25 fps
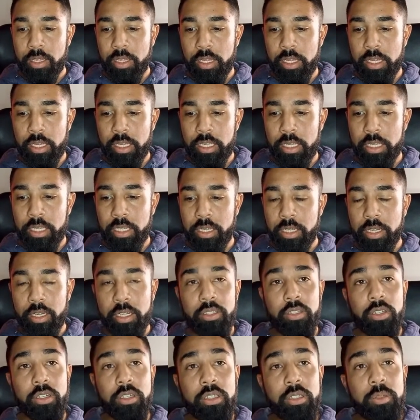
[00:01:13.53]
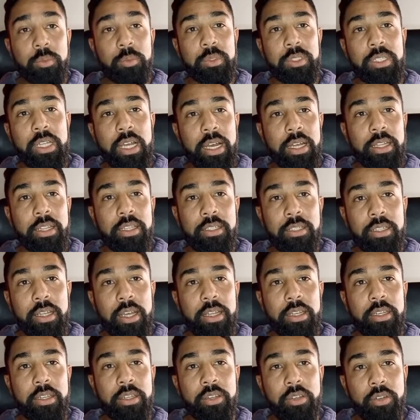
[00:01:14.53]
a Tottenham side that's
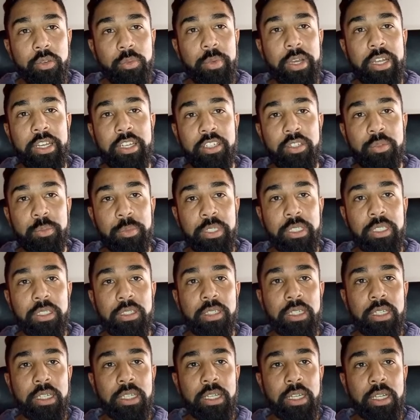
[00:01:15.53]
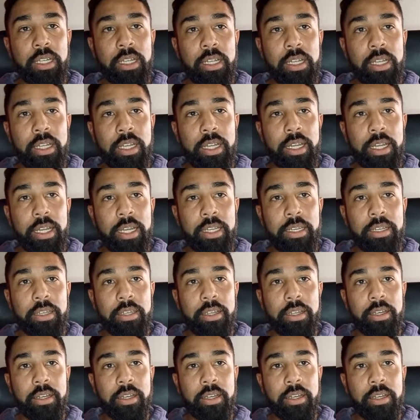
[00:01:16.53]
under new management. And